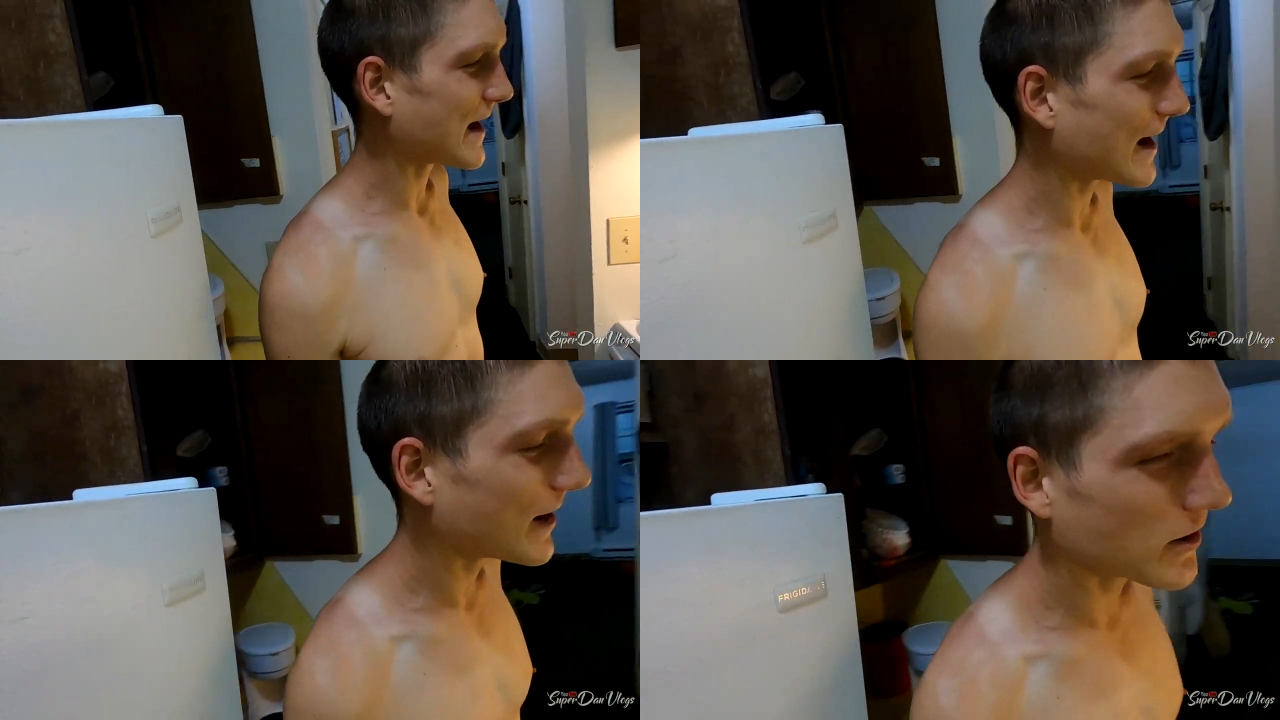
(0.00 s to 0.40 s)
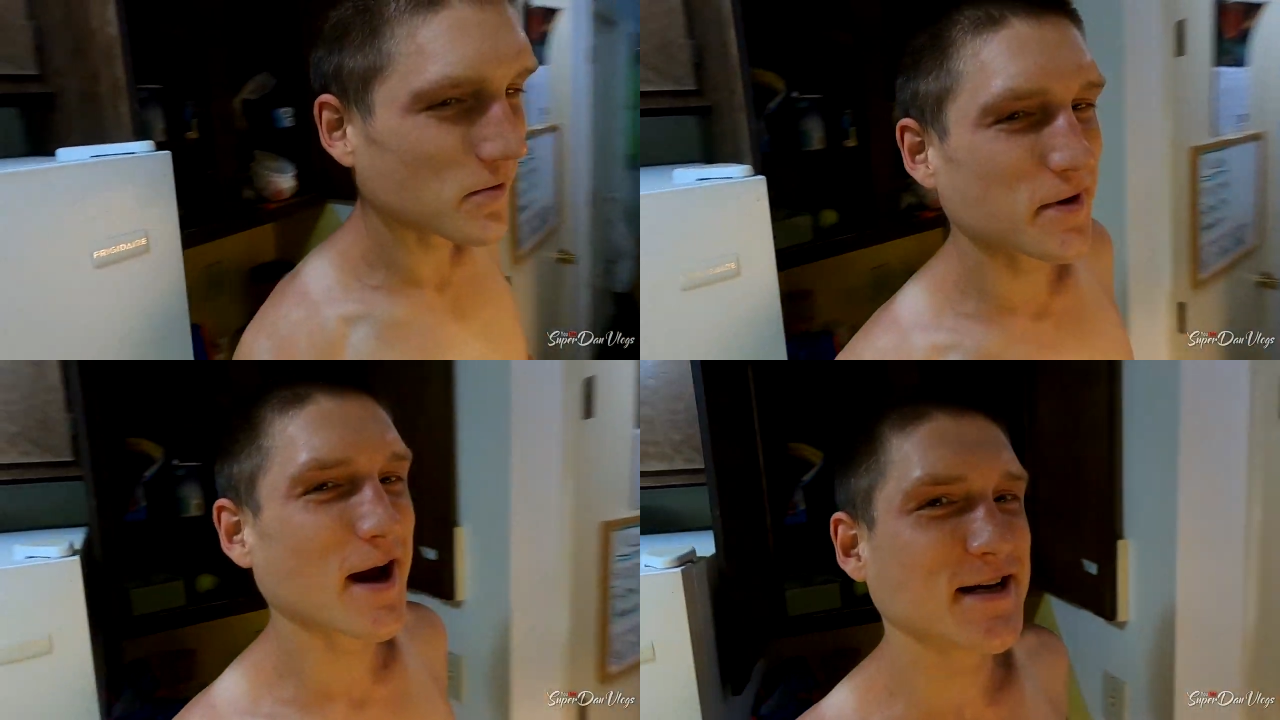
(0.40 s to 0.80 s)
that. I
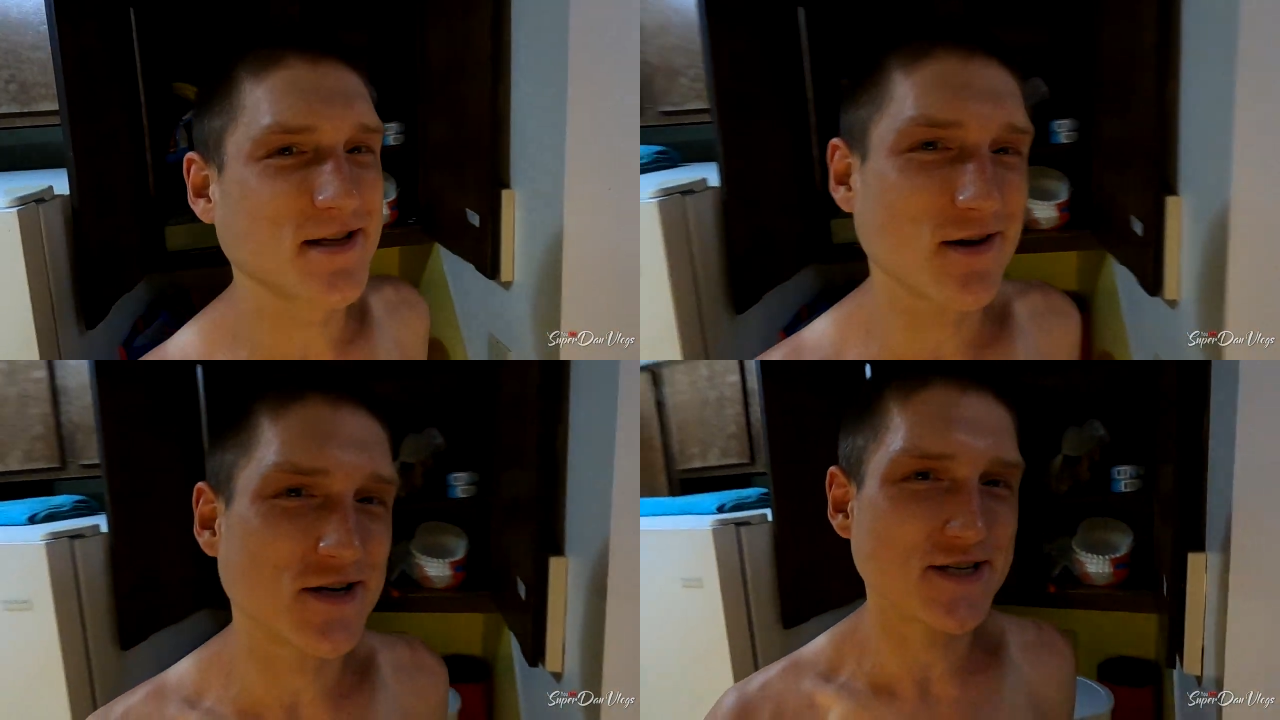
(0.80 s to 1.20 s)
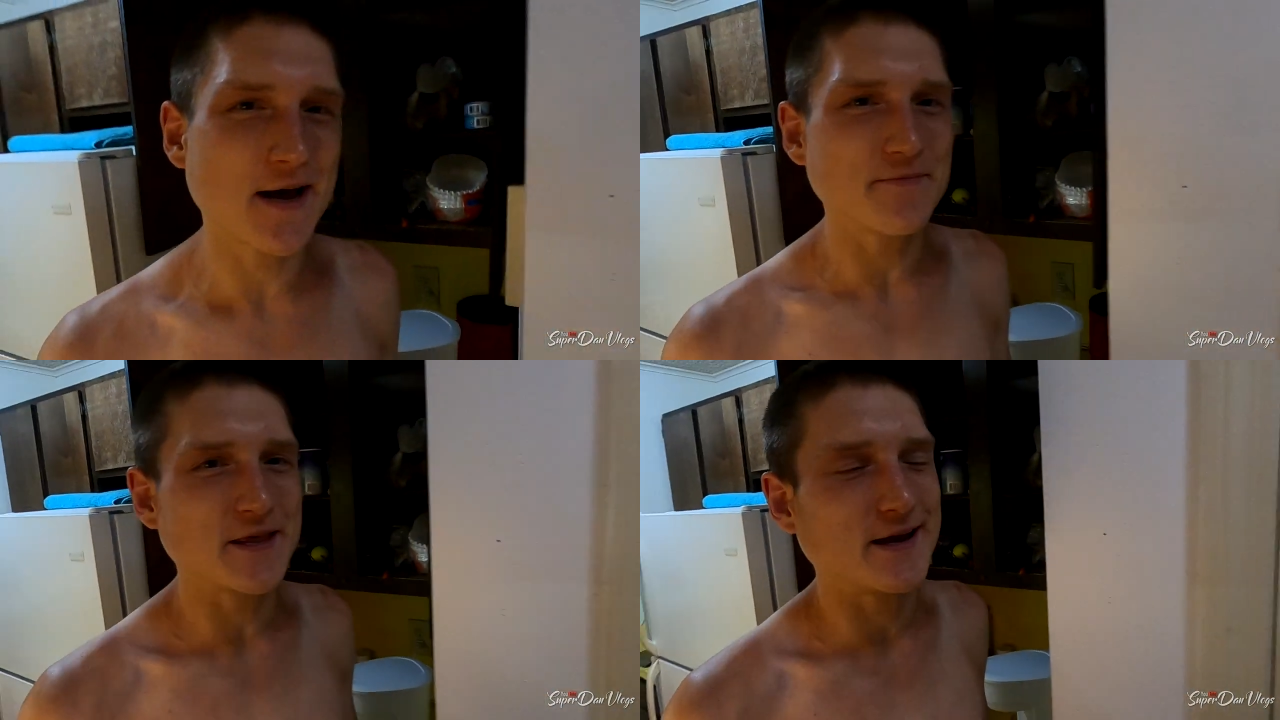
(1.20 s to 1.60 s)
hope you guys learned
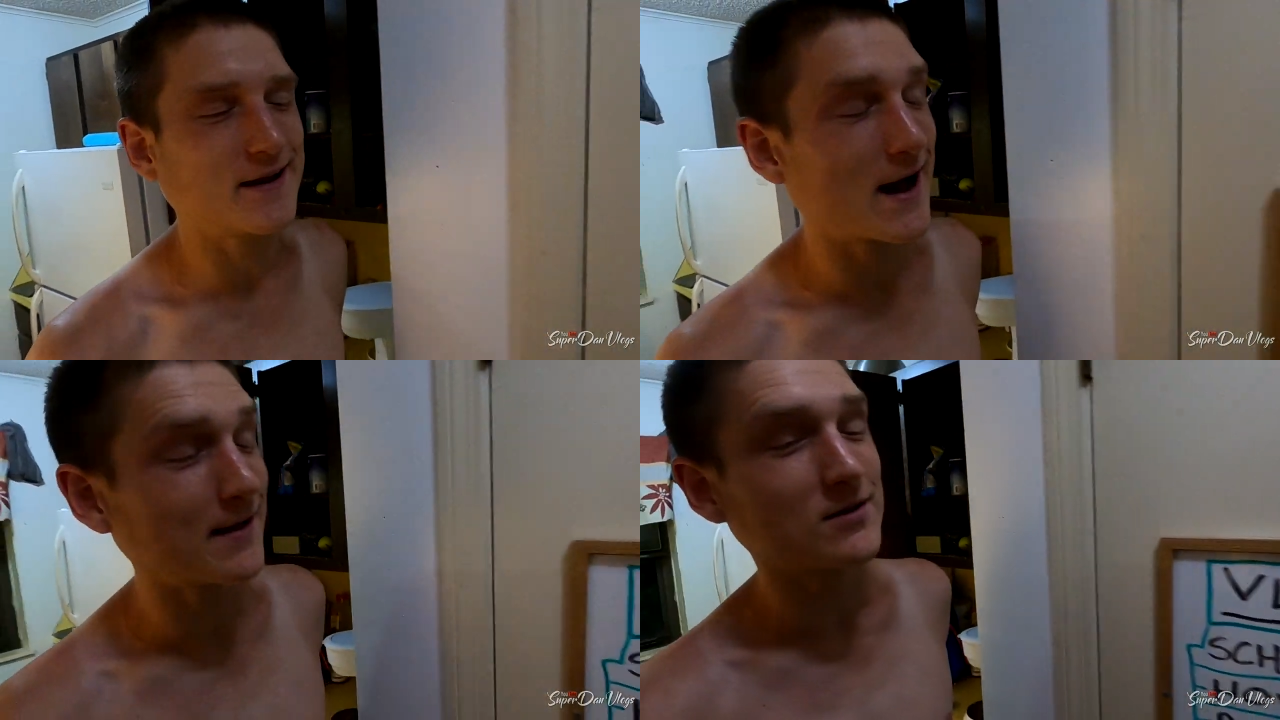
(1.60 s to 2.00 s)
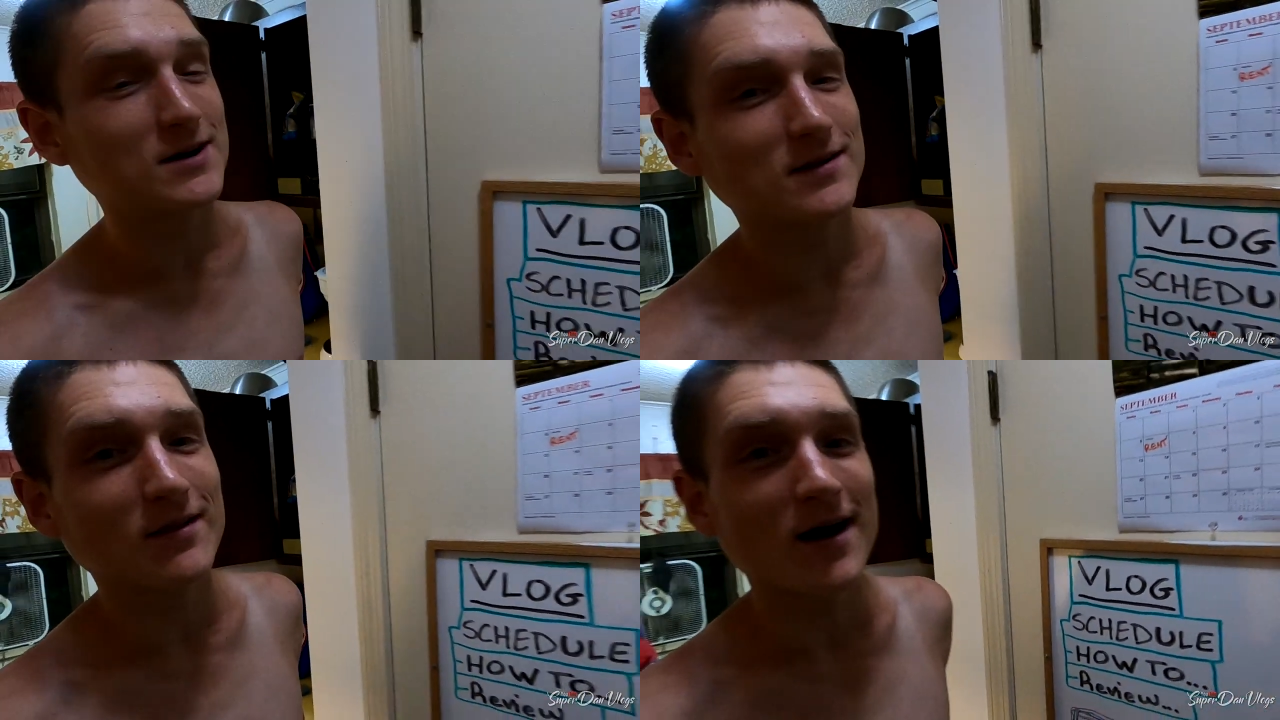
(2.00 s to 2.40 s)
something. I
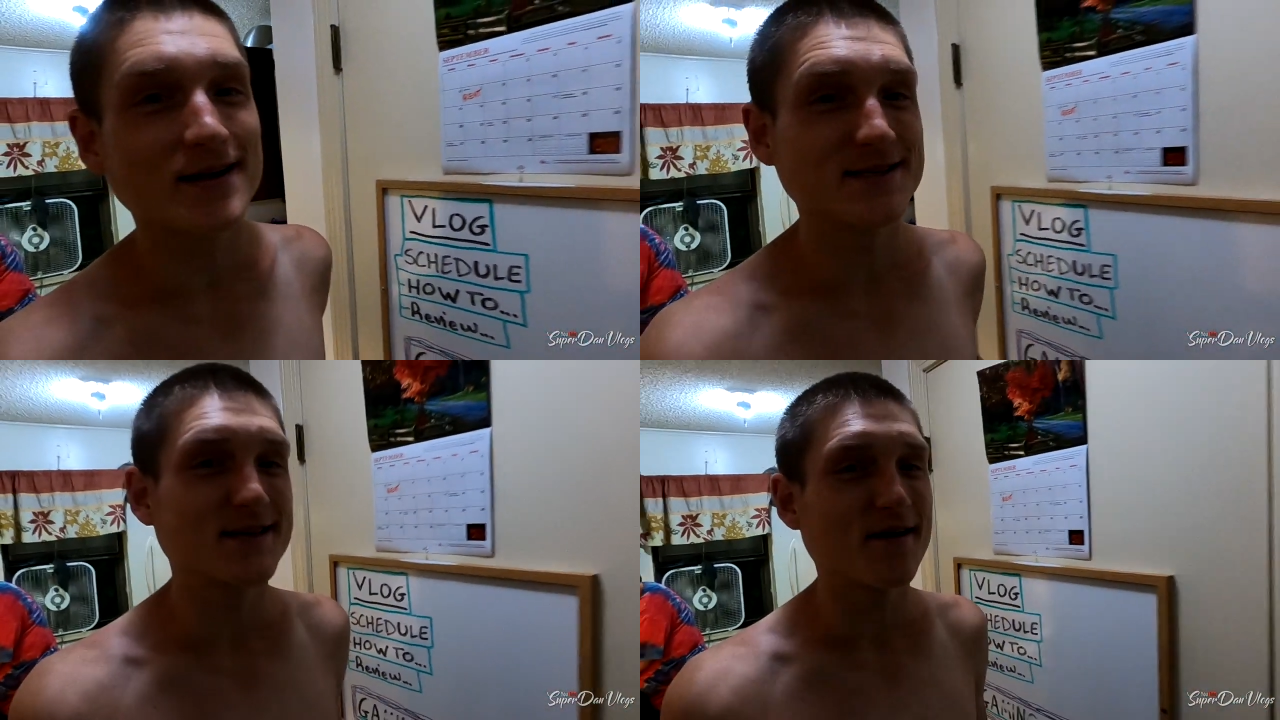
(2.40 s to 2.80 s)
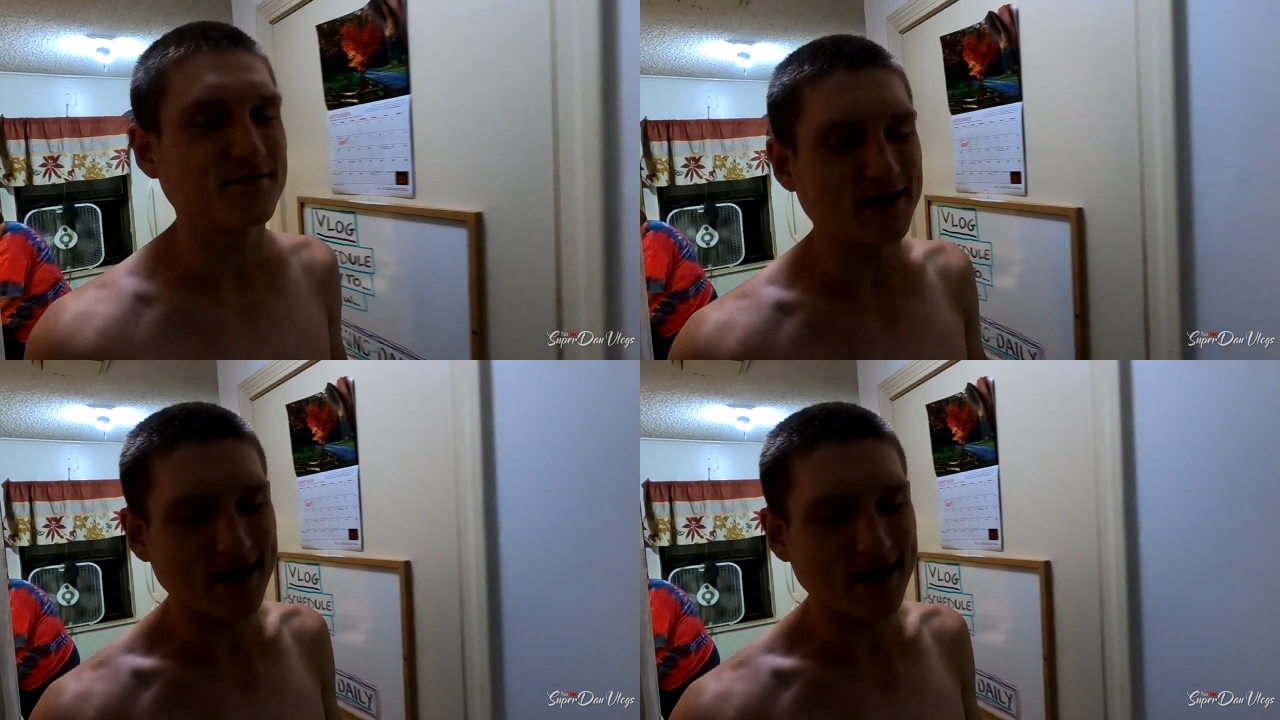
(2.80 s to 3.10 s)
learned a lot of stuff